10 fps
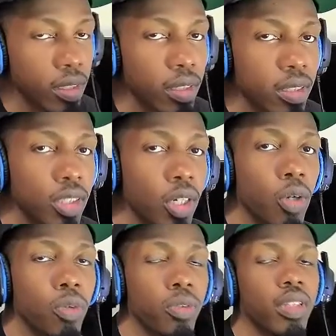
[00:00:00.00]

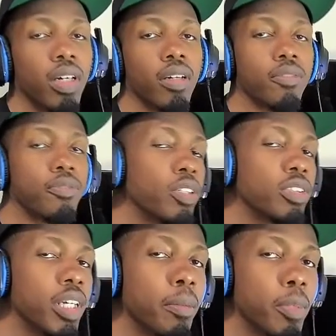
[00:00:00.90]
So the first
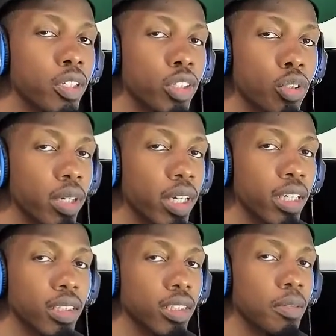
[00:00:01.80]
thing I'm going to do is
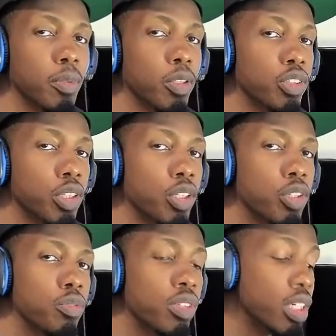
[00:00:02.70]
I'm going to show
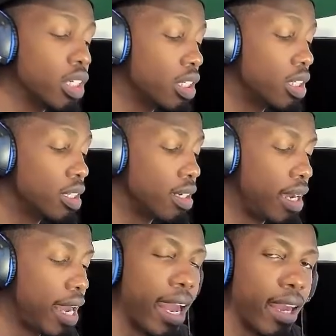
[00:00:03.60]
you the
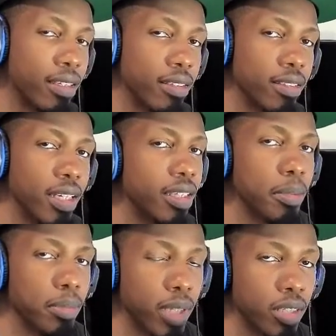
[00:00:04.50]
ad that they
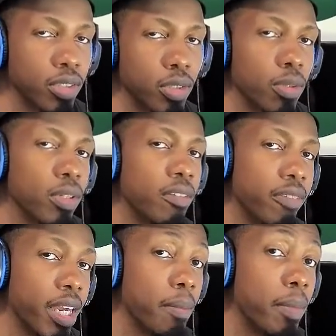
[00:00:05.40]
placed on the
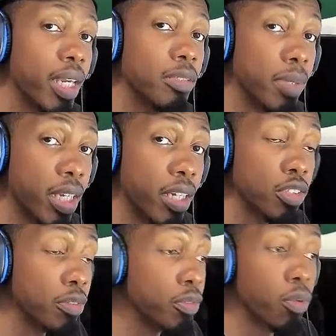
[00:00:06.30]
Fanbase page
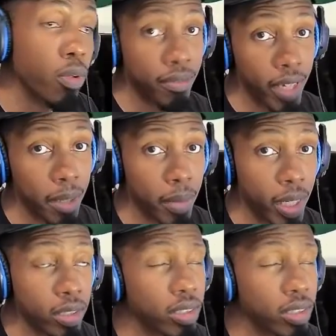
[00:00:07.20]
if you're on Fanbase,